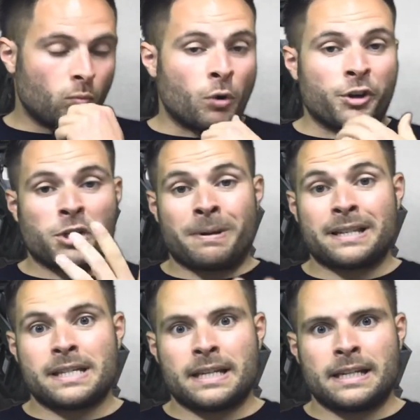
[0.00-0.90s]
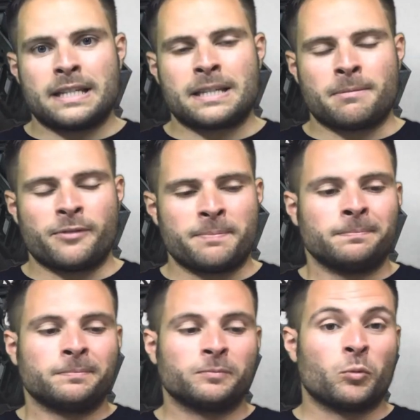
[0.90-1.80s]
Well, you should be able to see at least some of them,
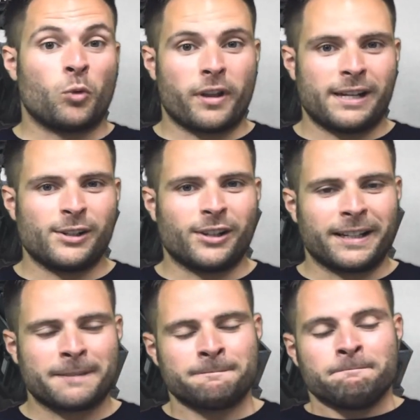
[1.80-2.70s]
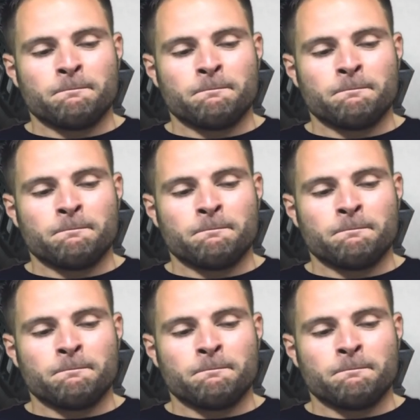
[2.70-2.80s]
what they look like.